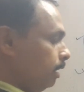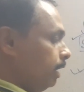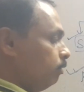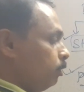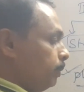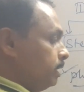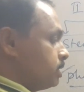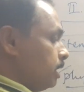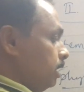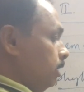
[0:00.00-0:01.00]
In
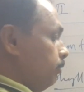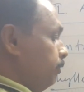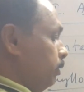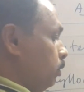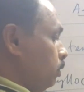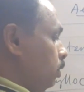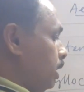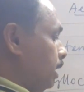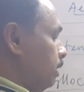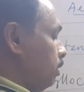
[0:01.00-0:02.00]
Opensia, if you look
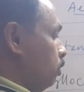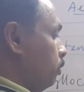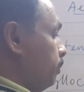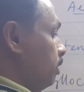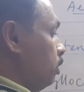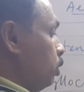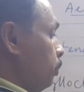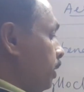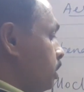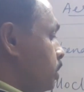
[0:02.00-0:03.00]
at the
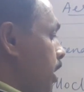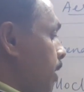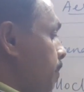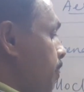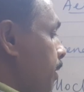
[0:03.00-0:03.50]
Opensia,